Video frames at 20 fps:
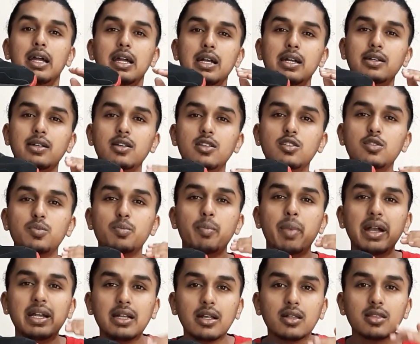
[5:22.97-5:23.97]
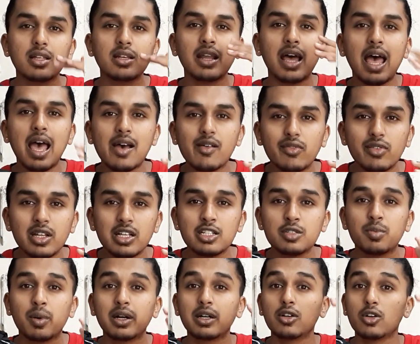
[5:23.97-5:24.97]
it is better than average
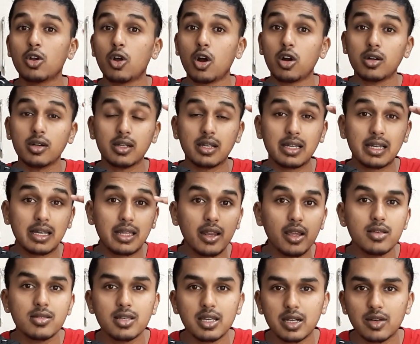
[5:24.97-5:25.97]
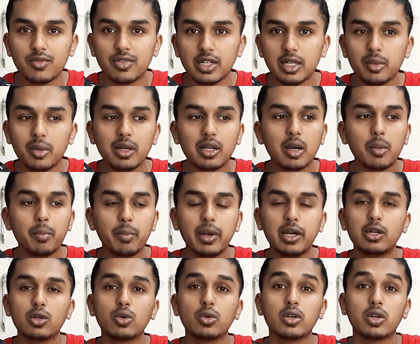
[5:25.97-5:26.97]
but not crazy comfortable
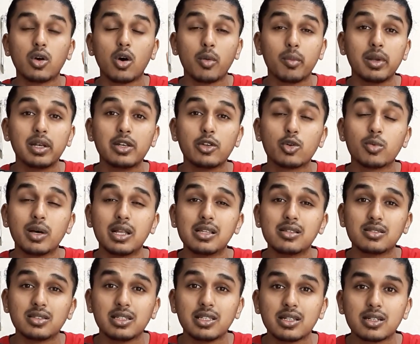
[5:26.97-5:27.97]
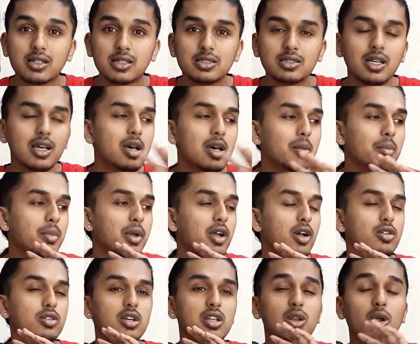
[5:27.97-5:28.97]
compared to normal new balance sneakers
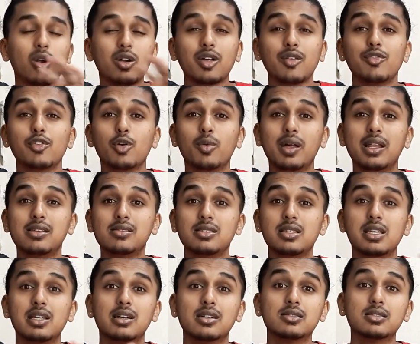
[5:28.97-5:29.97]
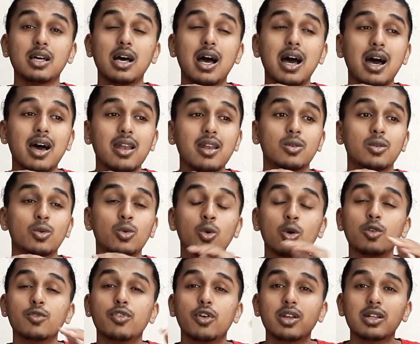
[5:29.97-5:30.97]
because a lot of new balance sneakers are
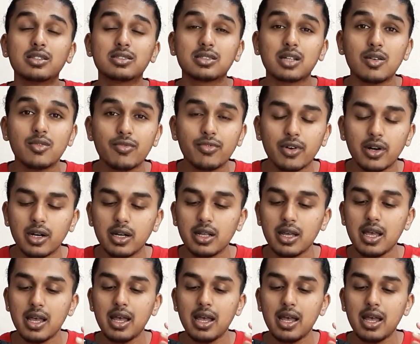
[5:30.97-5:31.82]
known for its comfort